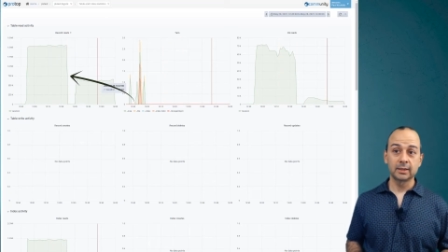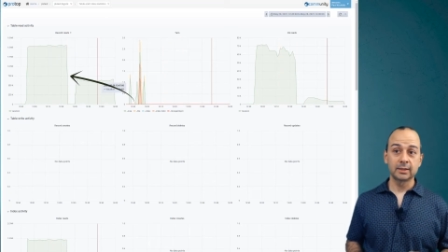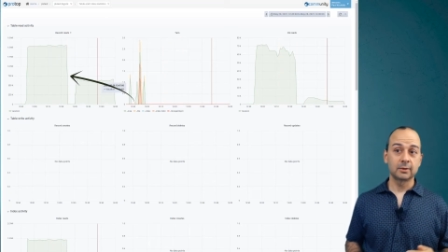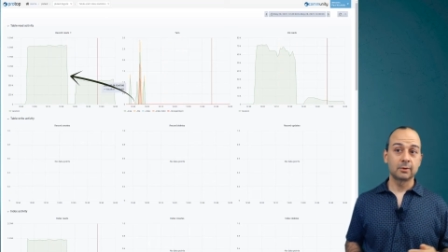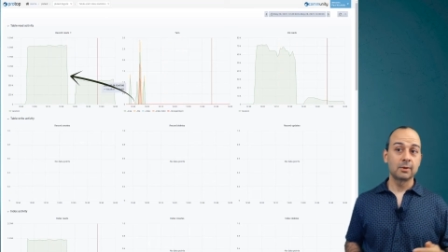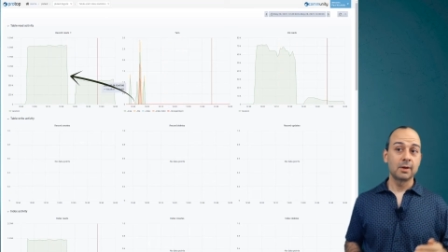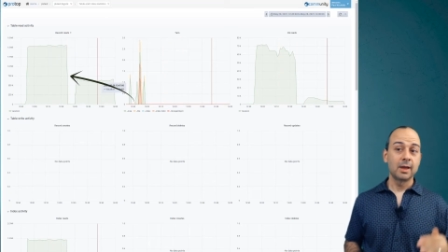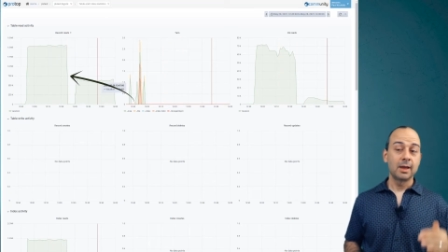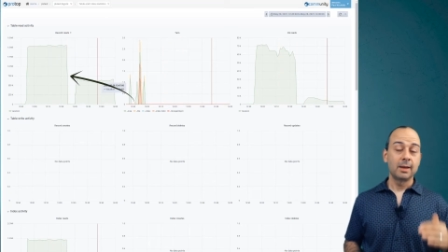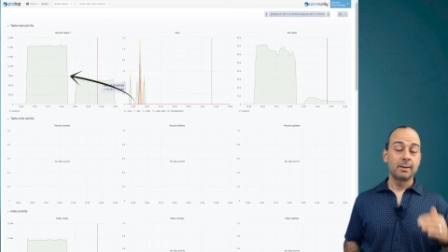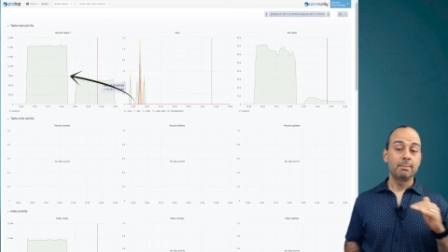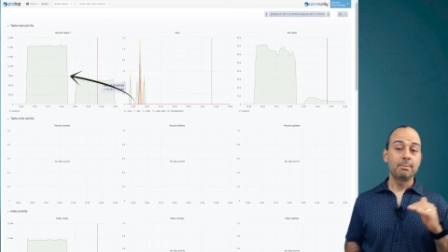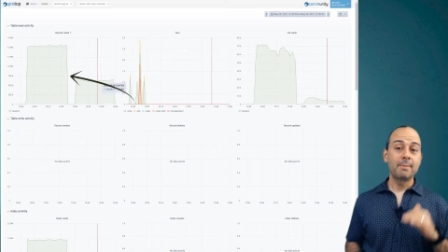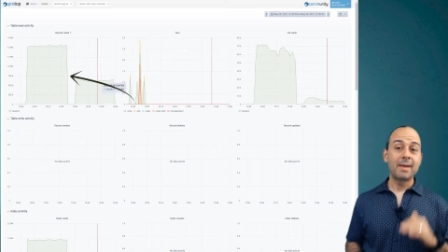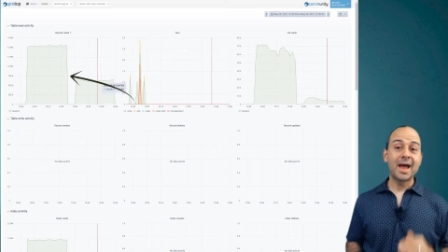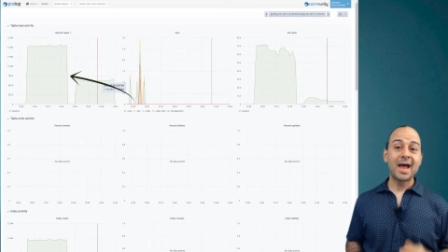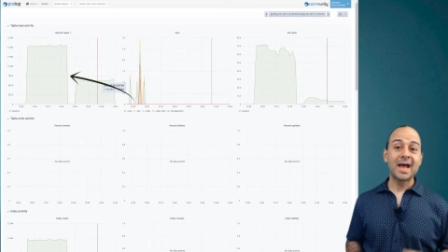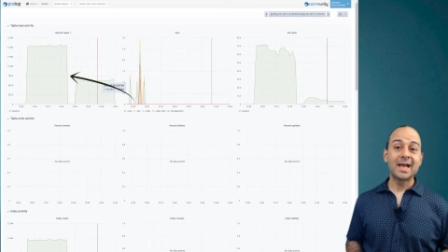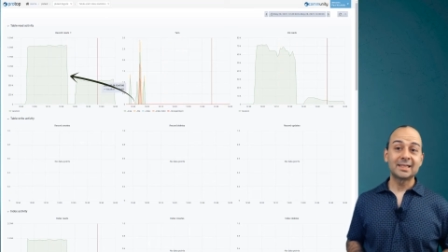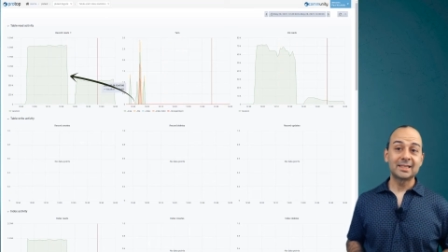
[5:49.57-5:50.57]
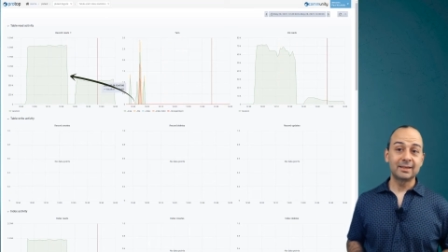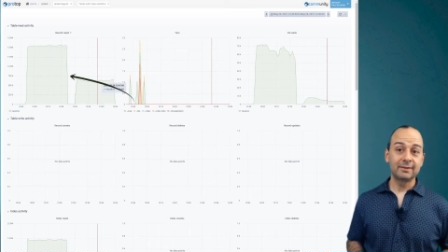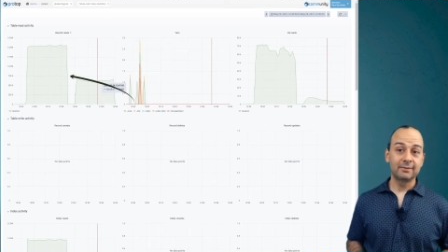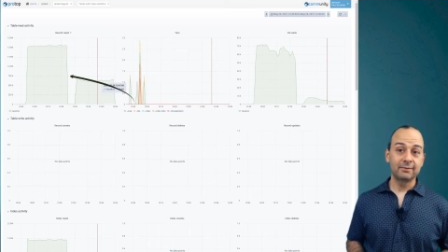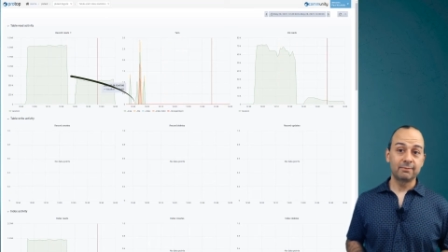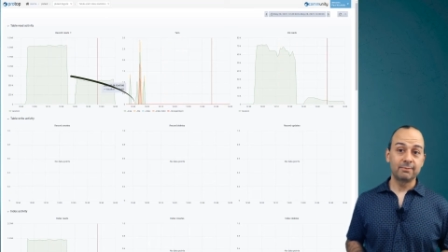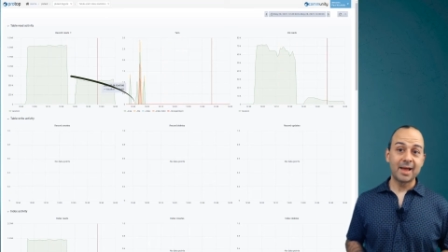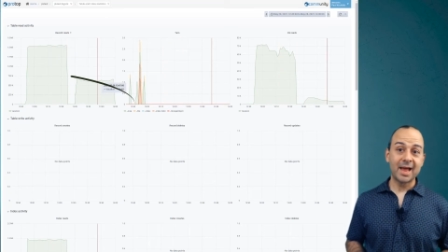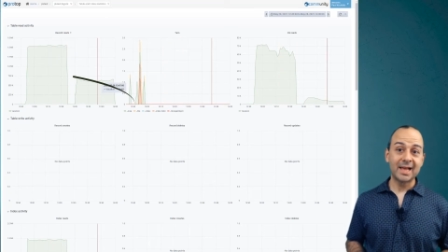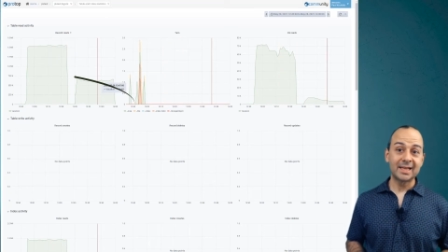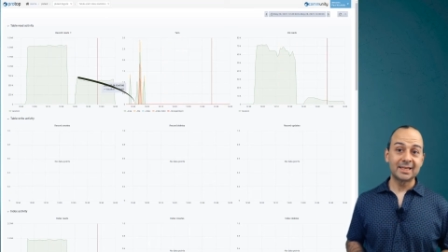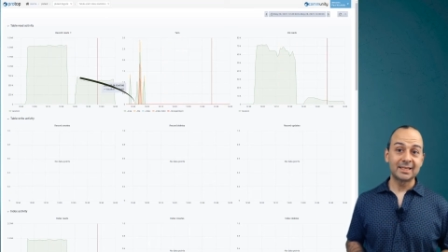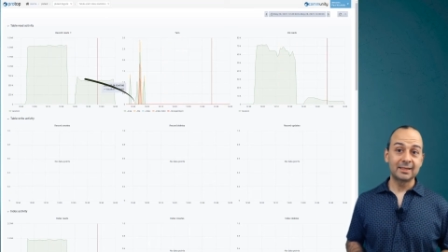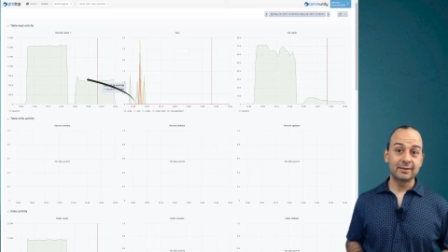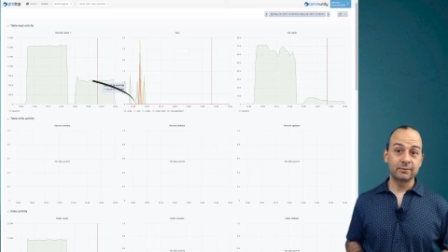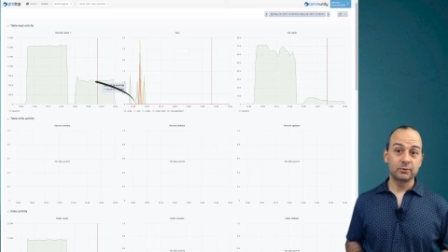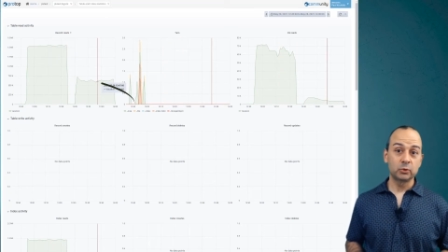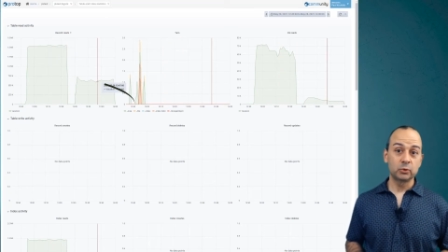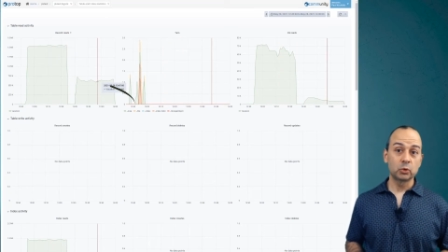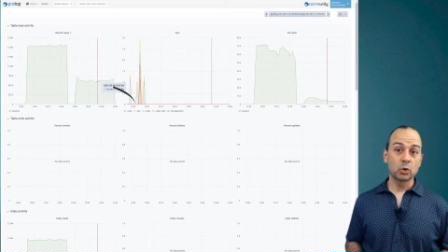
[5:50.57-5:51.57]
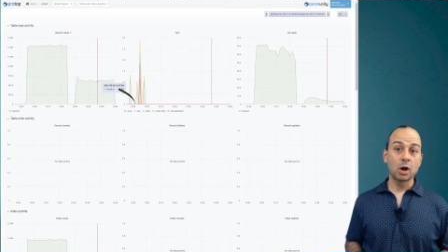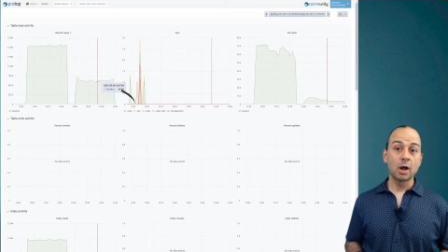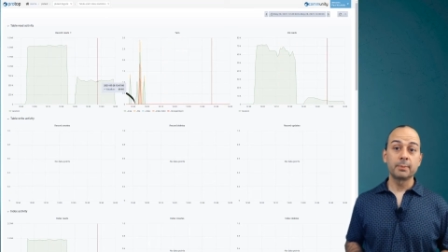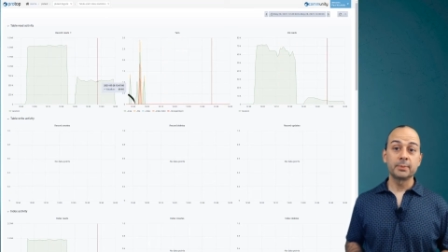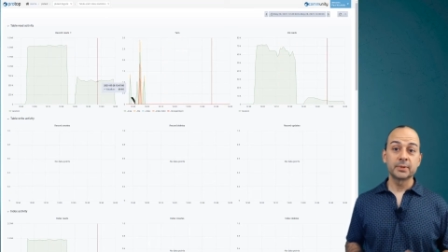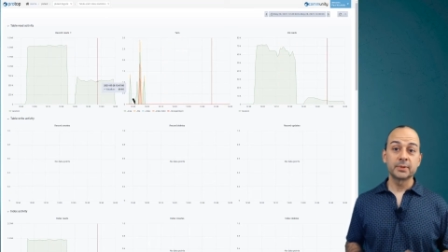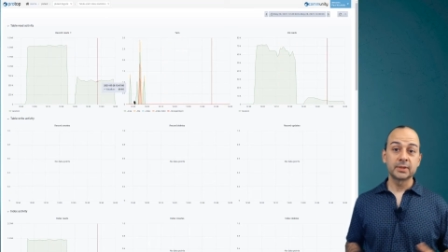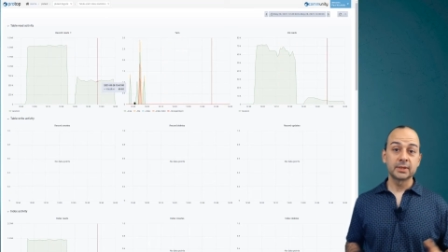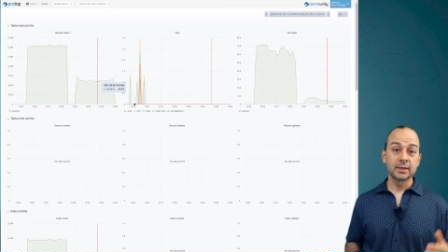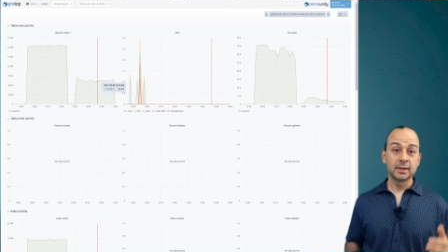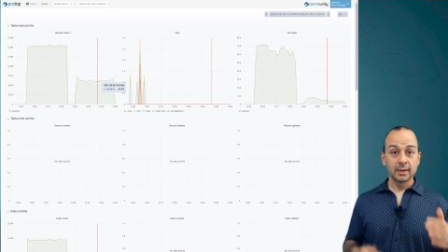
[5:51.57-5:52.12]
So massive drops